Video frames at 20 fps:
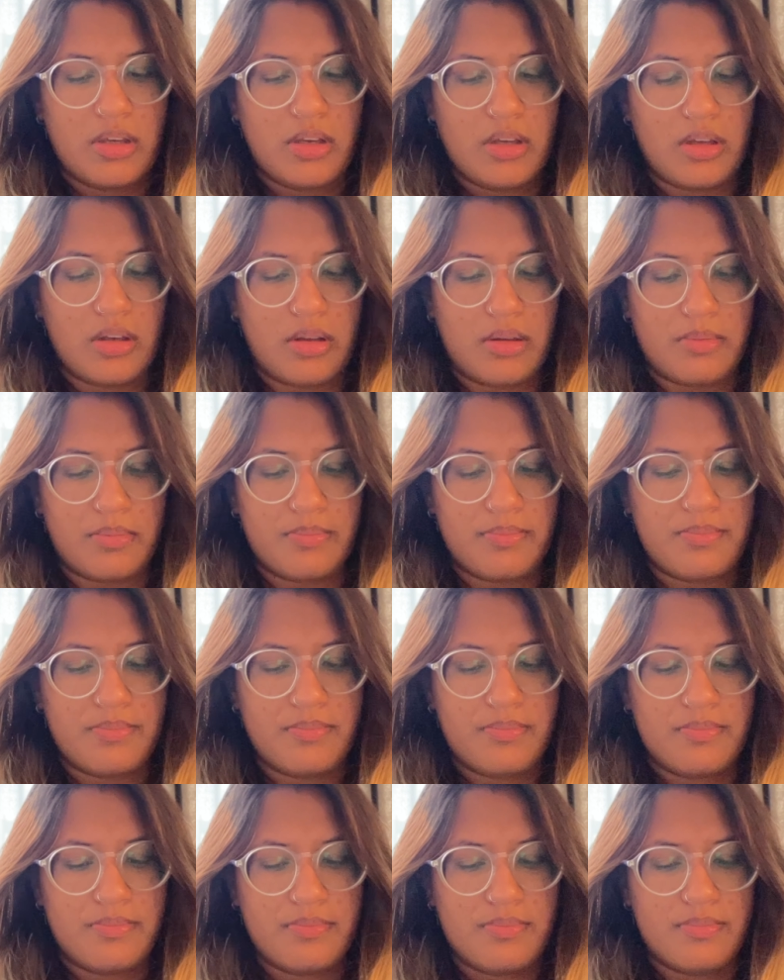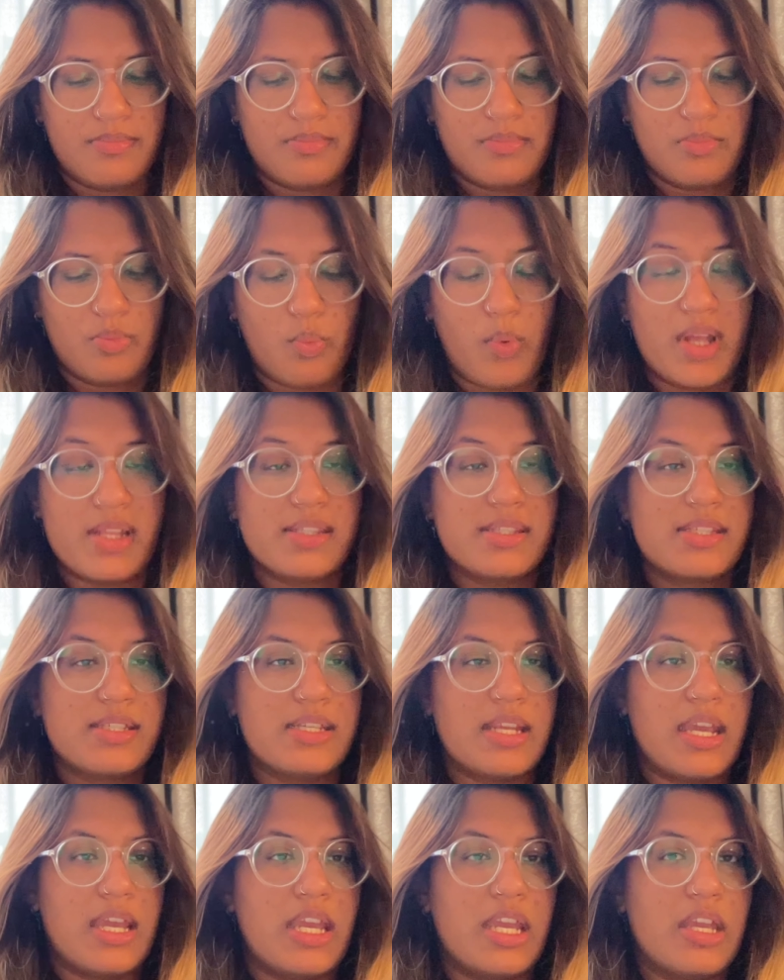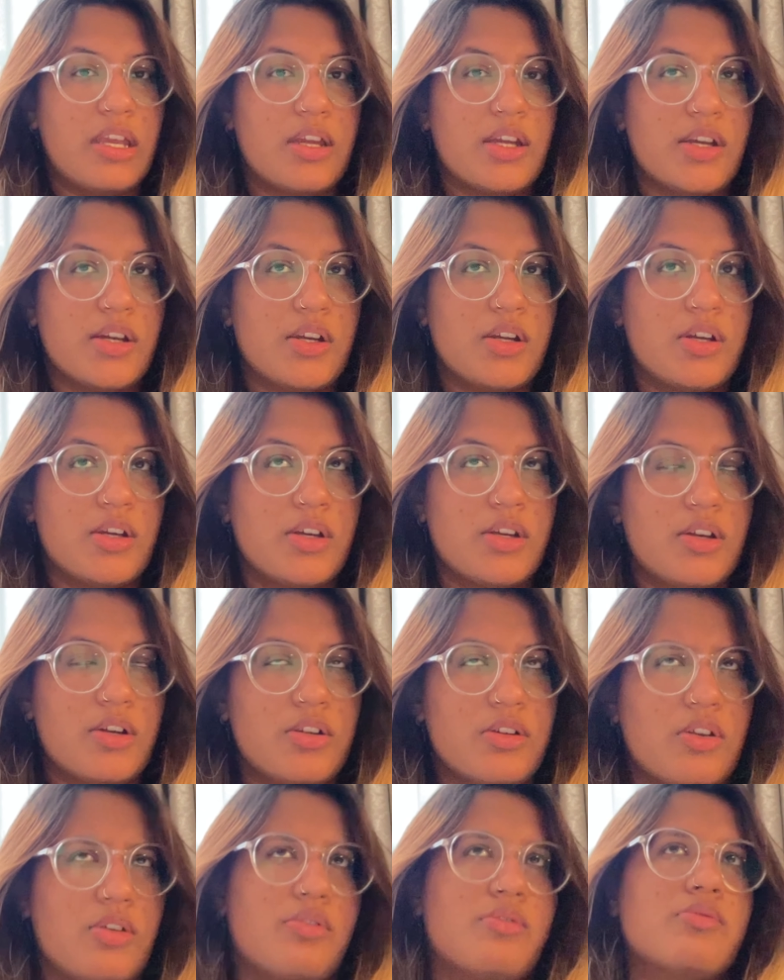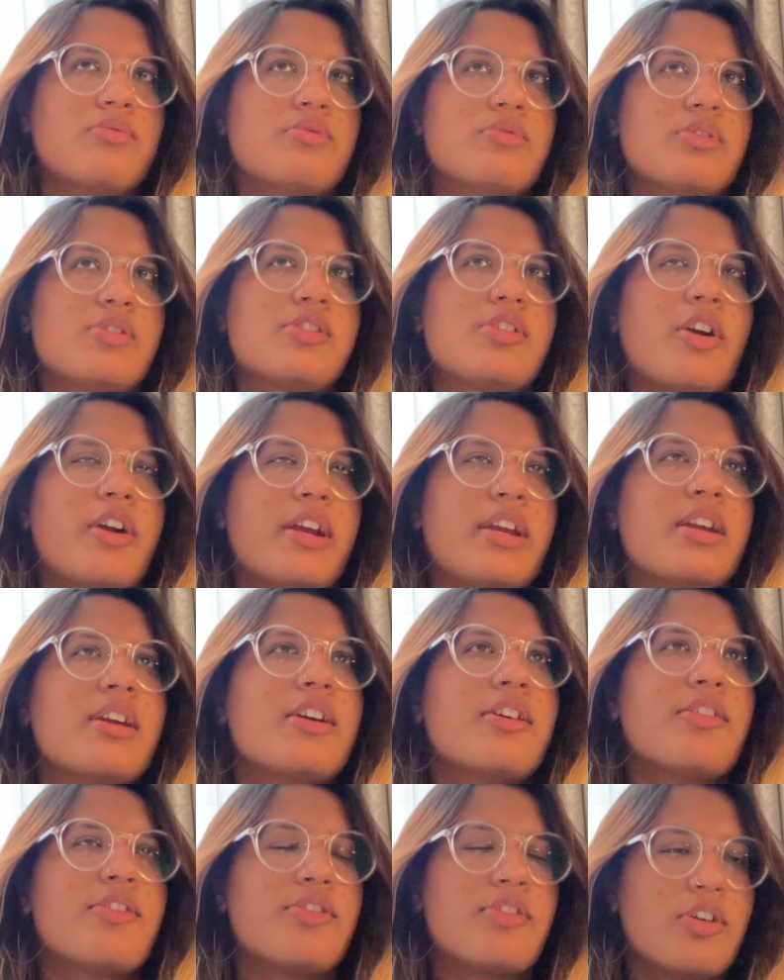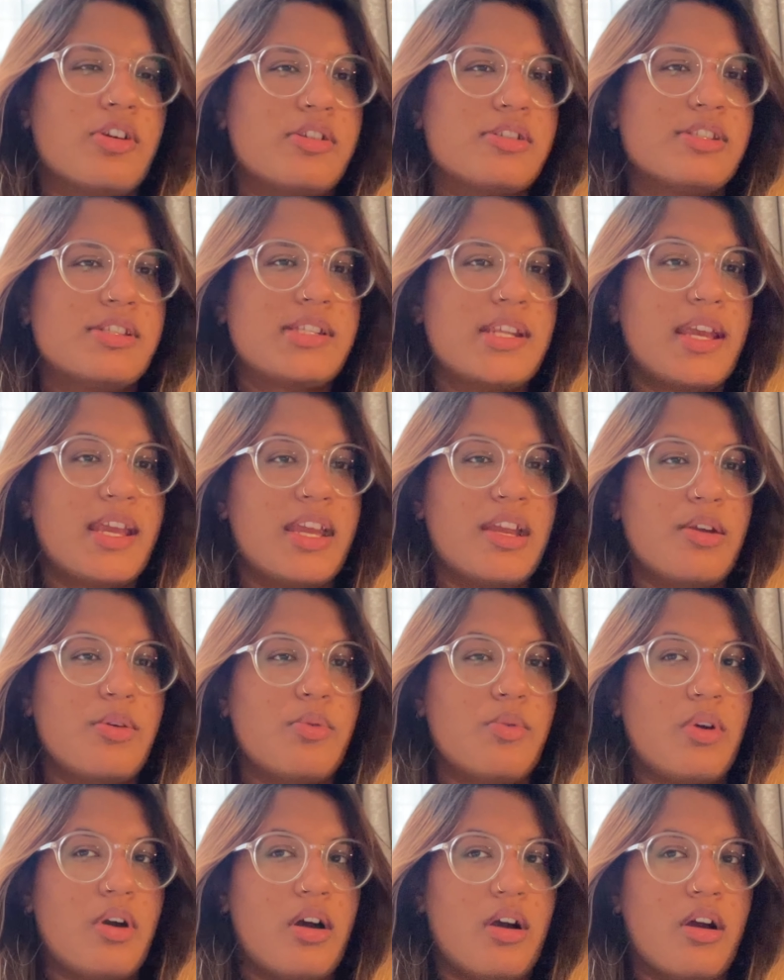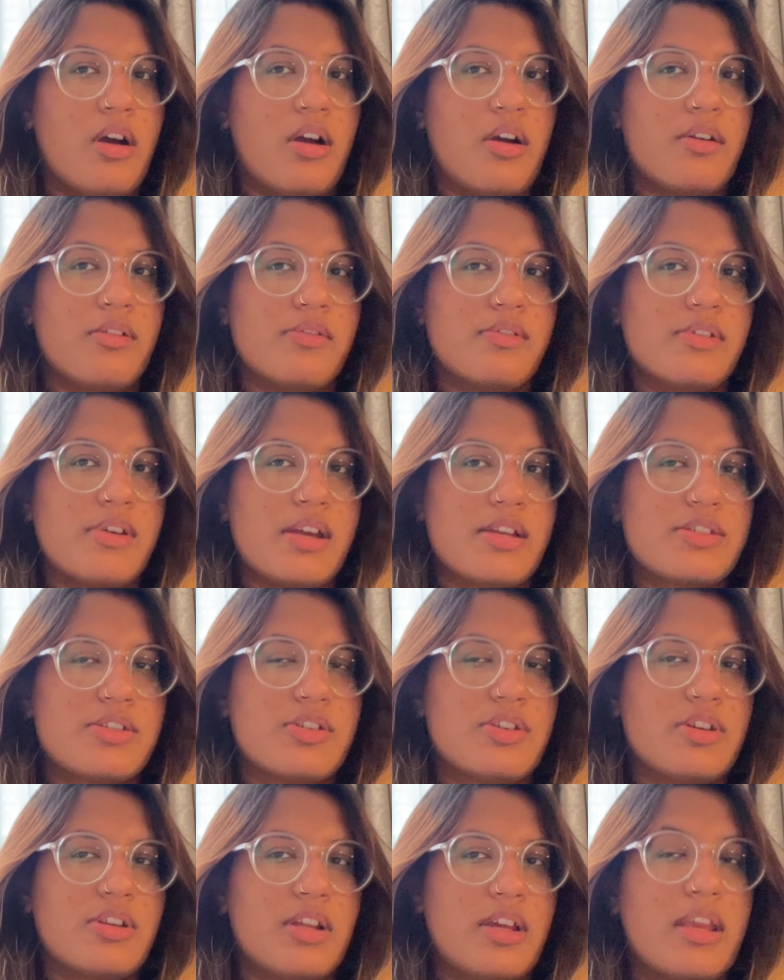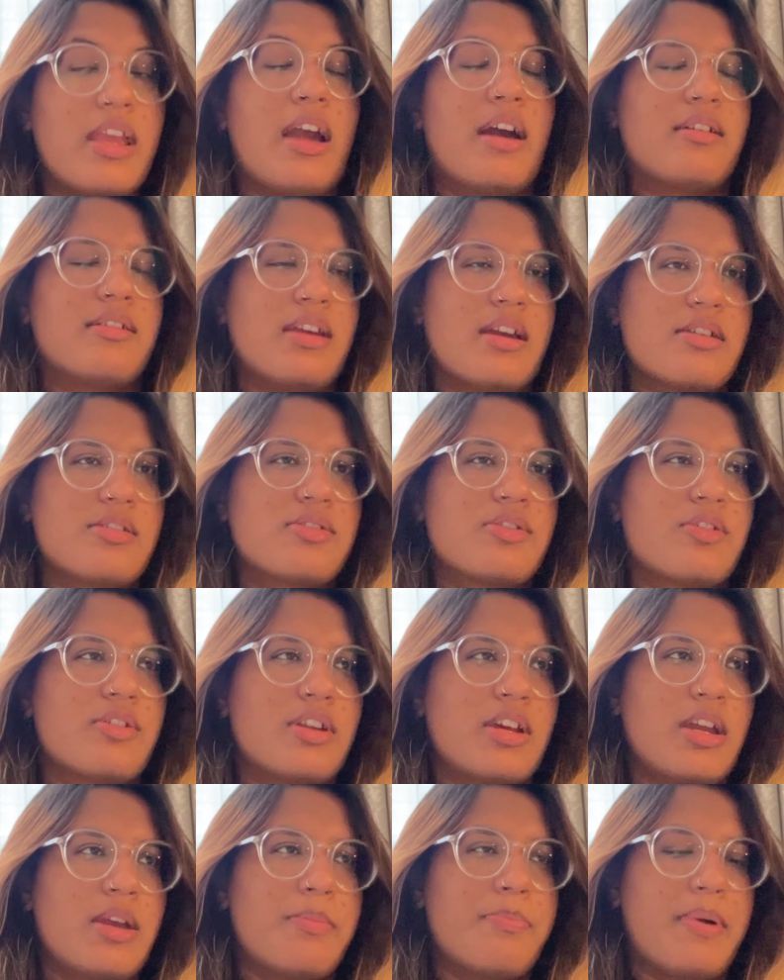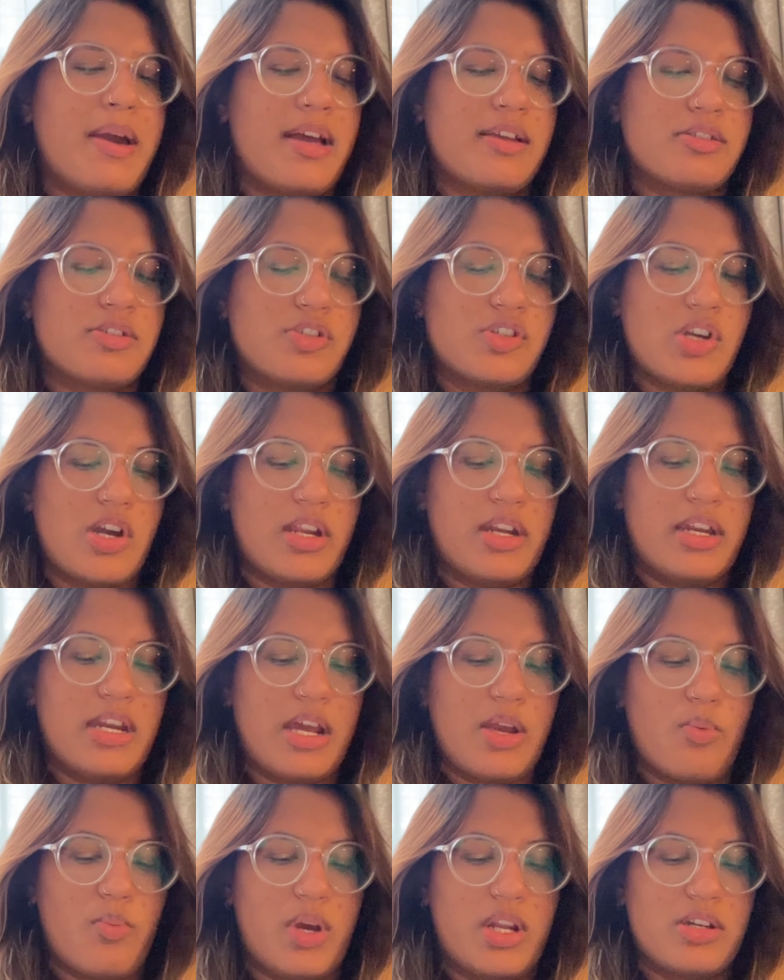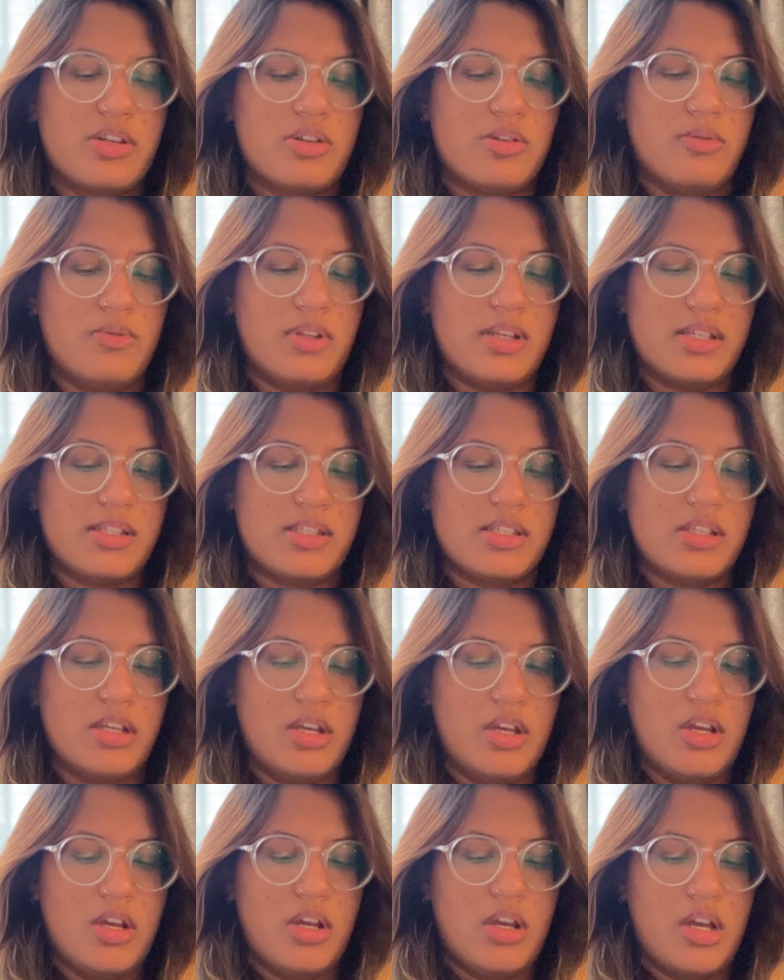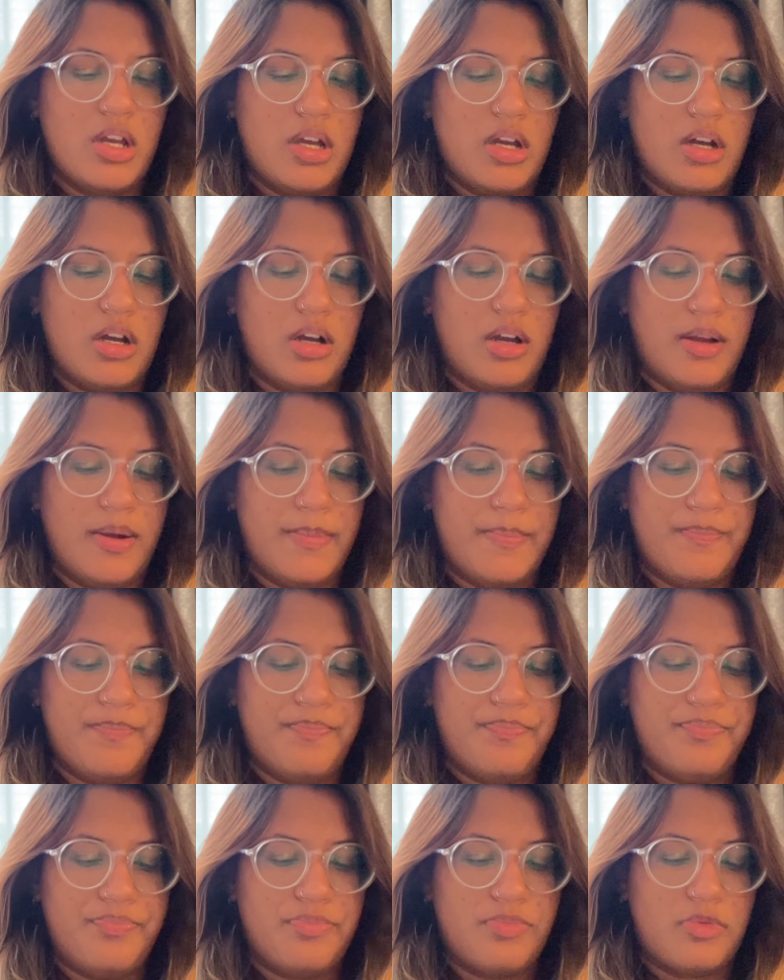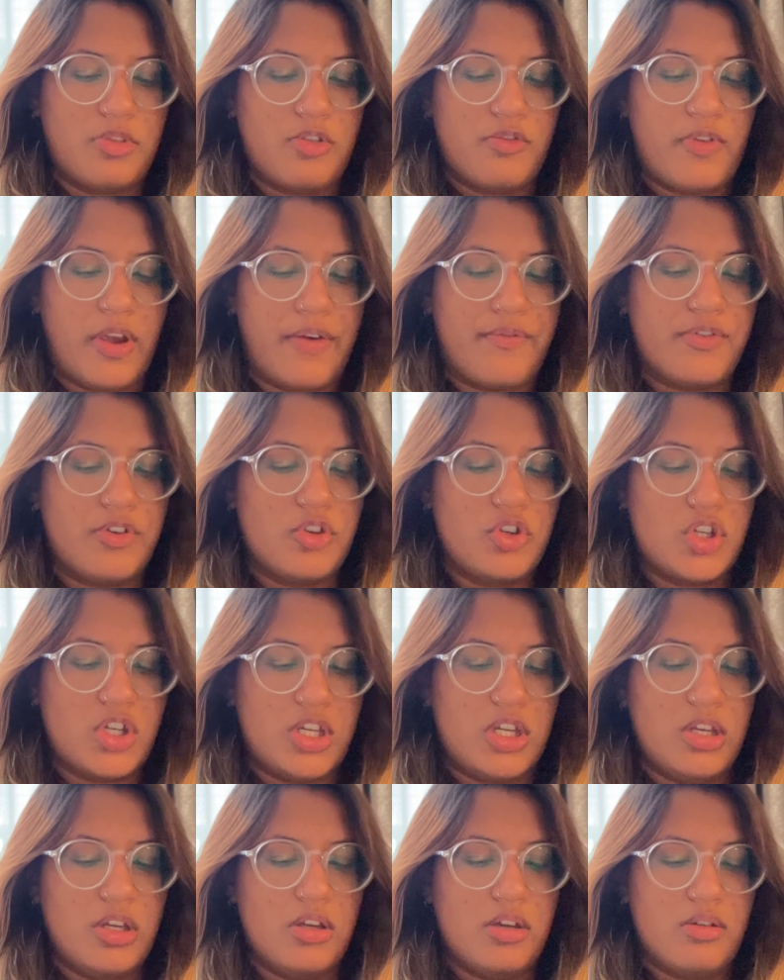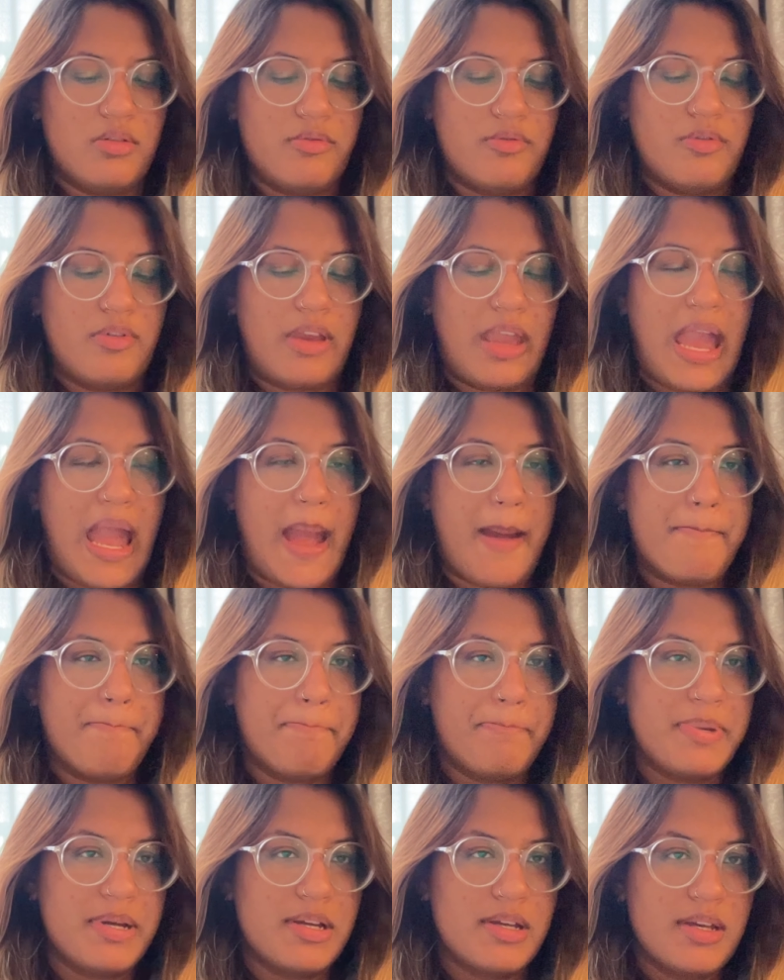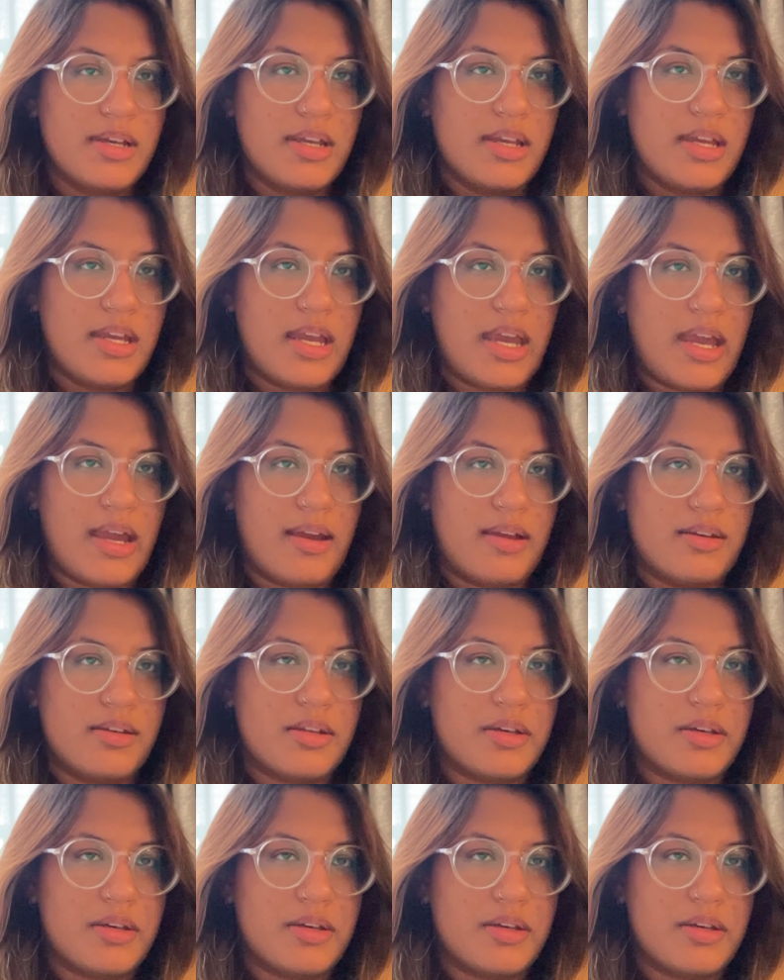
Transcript: um wednesday no sorry thursday uh yesterday yeah yesterday pastor john and i went to this um refugee camp and